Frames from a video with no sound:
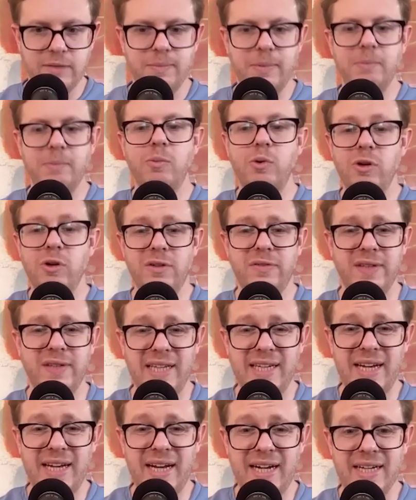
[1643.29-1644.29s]
But more often
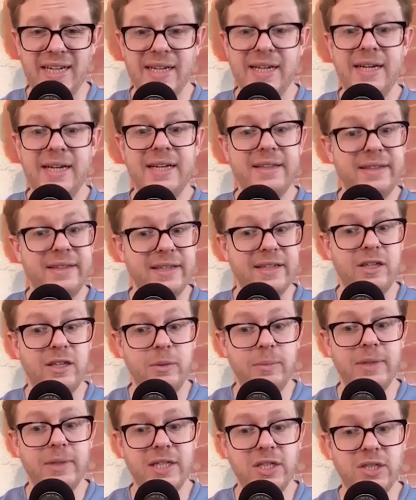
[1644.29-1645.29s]
than not, the
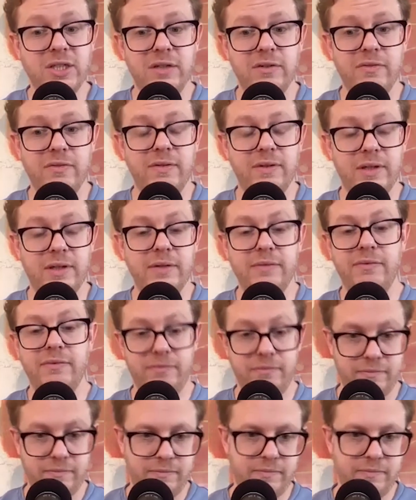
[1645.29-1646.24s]
accumulation of